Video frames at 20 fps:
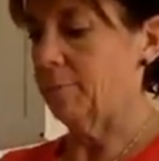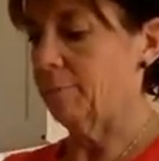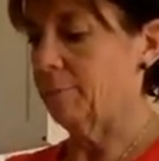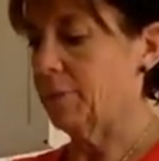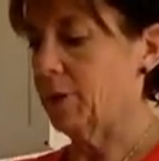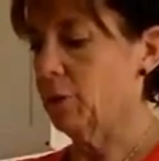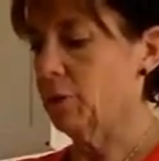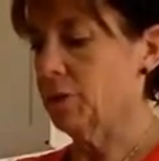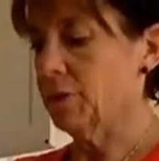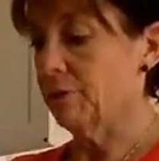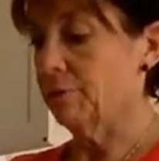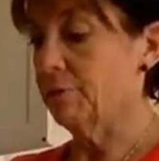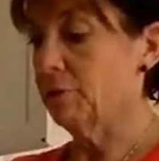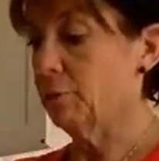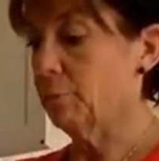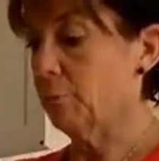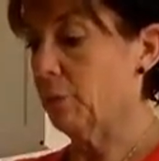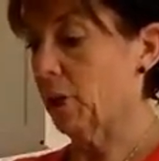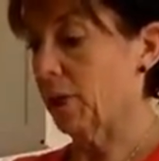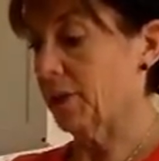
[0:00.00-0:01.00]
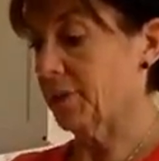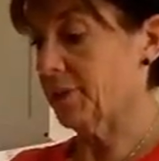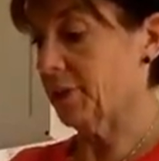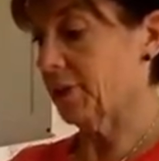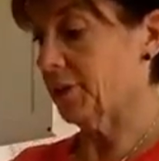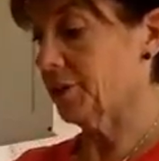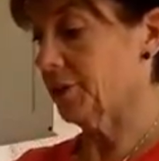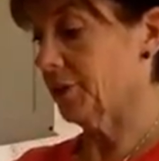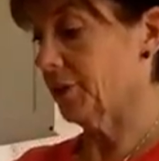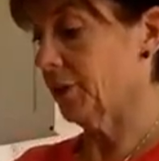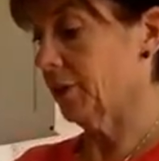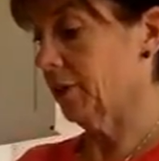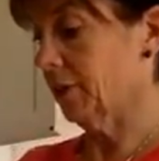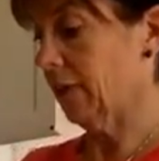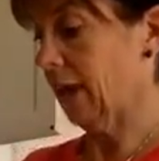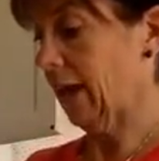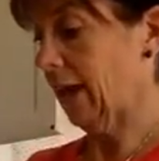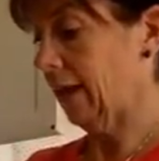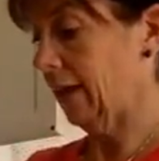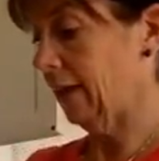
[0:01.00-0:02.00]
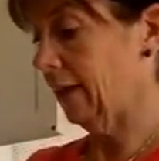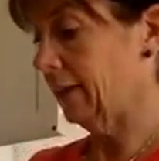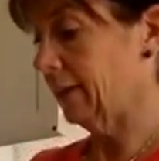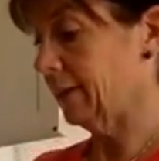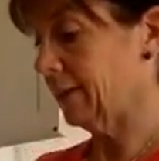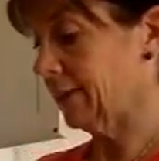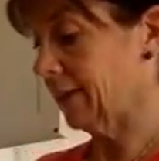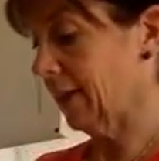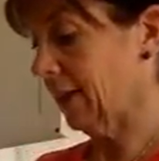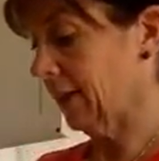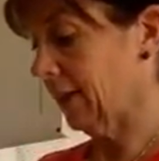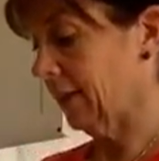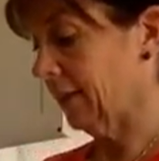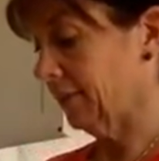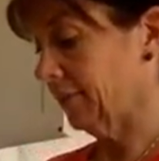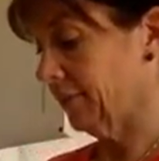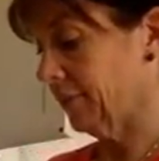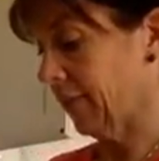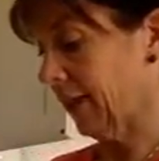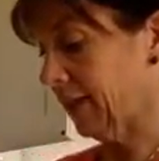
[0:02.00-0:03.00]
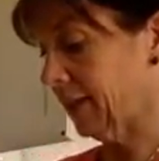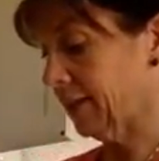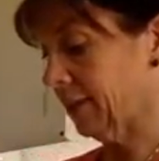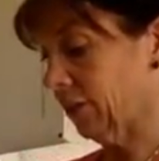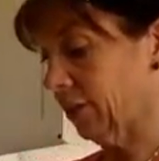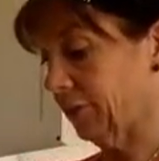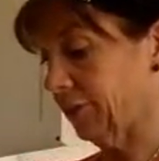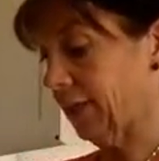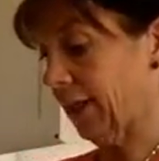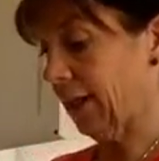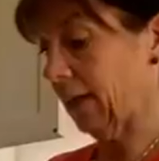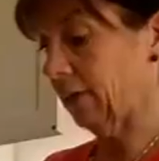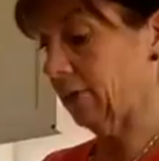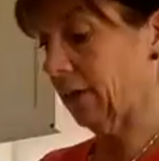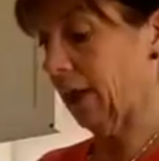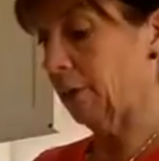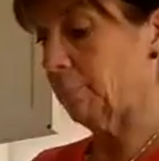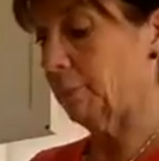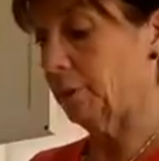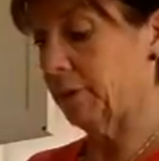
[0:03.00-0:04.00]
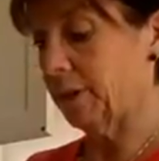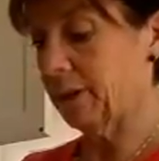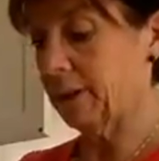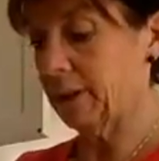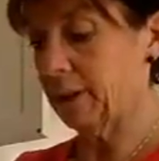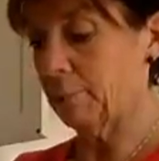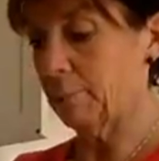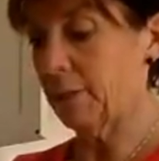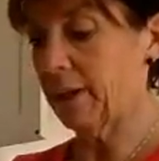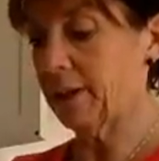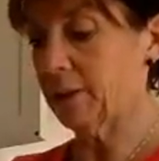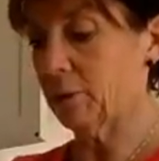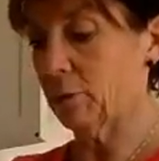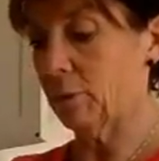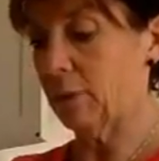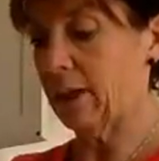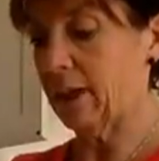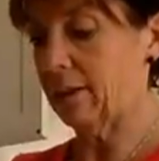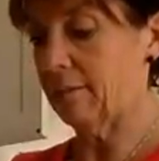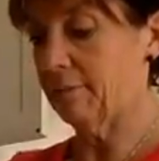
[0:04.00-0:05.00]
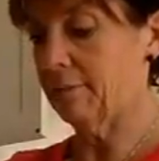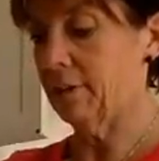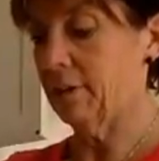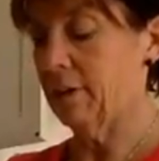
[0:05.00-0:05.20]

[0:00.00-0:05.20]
use the food processor and dice it all down, I put it in the microwave